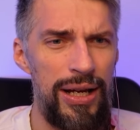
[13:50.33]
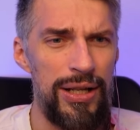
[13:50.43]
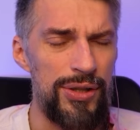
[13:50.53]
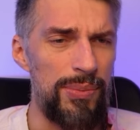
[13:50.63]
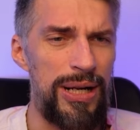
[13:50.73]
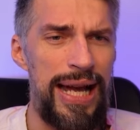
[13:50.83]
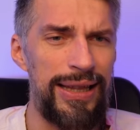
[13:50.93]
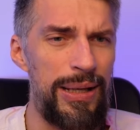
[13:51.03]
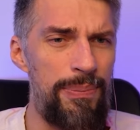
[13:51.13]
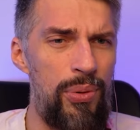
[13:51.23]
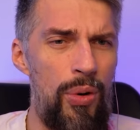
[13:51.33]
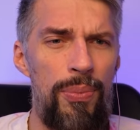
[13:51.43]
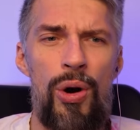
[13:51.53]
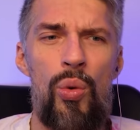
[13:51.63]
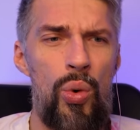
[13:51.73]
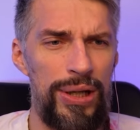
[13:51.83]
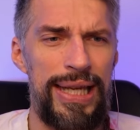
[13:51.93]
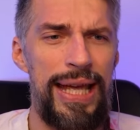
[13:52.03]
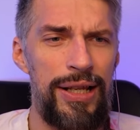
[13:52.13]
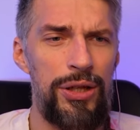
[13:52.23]
some goddamn bomb. What
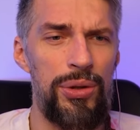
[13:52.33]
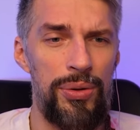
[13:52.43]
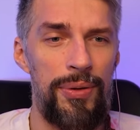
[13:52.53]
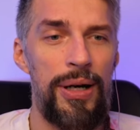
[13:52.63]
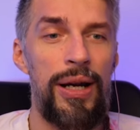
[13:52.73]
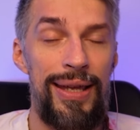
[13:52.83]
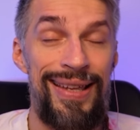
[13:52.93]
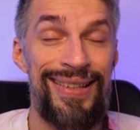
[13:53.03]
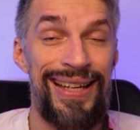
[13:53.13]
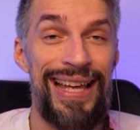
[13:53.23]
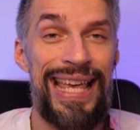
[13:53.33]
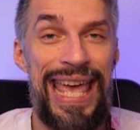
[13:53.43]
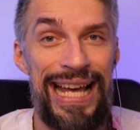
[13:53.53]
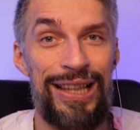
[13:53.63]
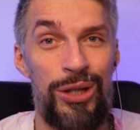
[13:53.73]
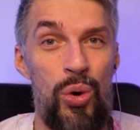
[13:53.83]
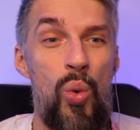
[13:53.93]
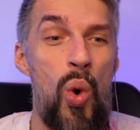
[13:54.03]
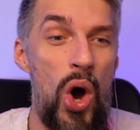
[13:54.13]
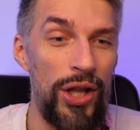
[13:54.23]
can it do? It can do
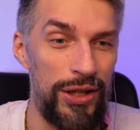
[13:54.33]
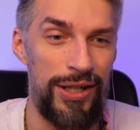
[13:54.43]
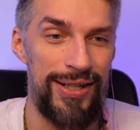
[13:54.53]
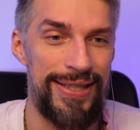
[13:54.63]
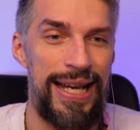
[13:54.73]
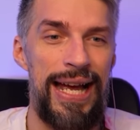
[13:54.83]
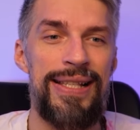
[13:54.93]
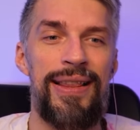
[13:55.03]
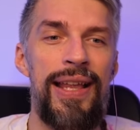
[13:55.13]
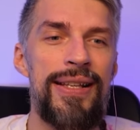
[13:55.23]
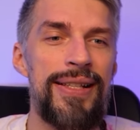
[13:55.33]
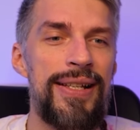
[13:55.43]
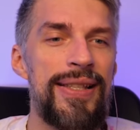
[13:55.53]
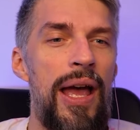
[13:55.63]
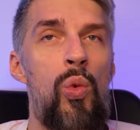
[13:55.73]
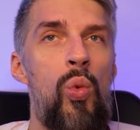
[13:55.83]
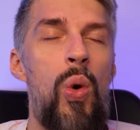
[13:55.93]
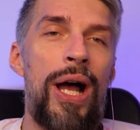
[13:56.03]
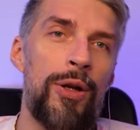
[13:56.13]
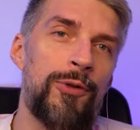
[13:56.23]
wonders, guys. This is
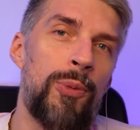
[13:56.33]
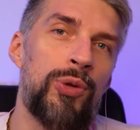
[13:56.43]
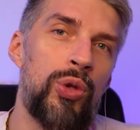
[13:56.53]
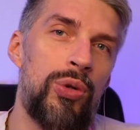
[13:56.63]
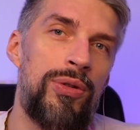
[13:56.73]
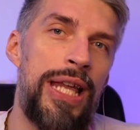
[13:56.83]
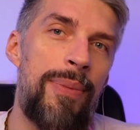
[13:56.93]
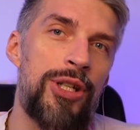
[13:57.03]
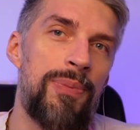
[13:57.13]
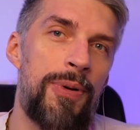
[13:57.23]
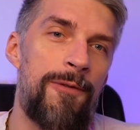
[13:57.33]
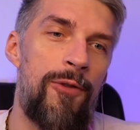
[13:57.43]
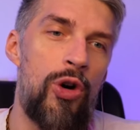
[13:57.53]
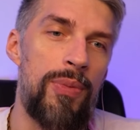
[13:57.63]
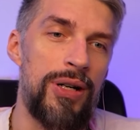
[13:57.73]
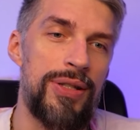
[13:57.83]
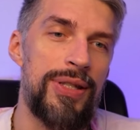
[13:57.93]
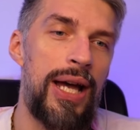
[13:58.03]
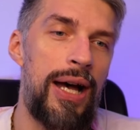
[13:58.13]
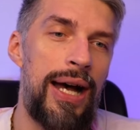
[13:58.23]
one of top 2 damaging
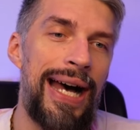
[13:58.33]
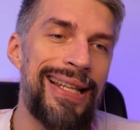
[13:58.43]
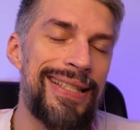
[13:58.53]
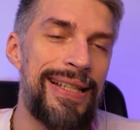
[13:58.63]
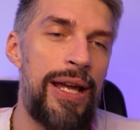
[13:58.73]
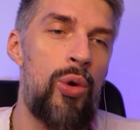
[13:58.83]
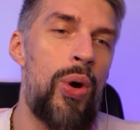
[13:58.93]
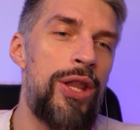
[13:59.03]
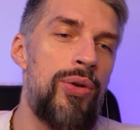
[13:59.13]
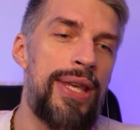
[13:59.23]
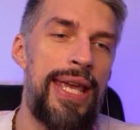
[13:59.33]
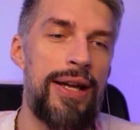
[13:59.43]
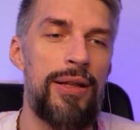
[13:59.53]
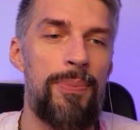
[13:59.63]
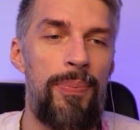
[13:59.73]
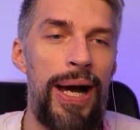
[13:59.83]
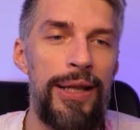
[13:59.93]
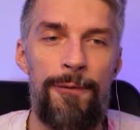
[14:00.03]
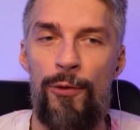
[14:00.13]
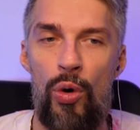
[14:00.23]
performers. Honestly, when you get it, by
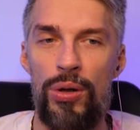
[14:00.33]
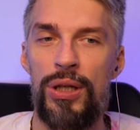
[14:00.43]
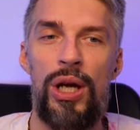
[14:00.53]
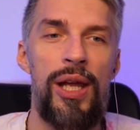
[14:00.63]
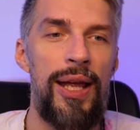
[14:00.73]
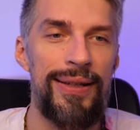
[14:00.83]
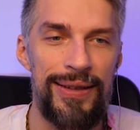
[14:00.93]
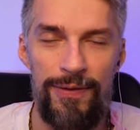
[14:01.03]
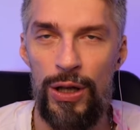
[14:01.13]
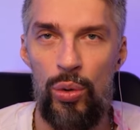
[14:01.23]
default, at level